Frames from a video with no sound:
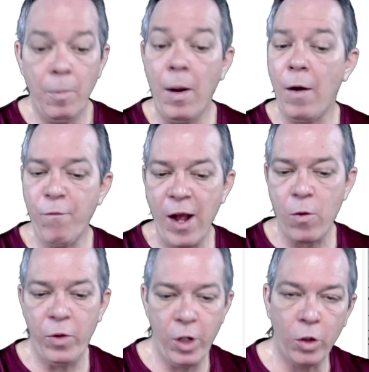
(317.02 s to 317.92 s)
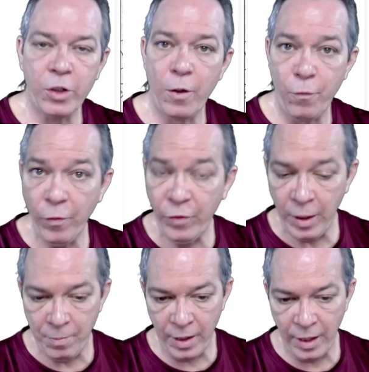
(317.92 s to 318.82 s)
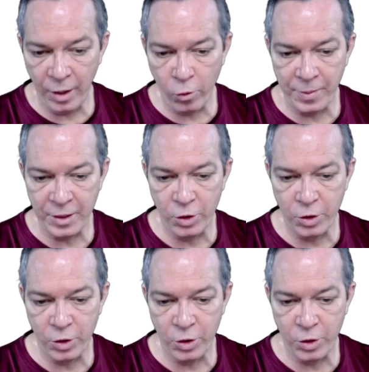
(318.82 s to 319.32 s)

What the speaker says: matter of fact, when you go to the 15-minute increments,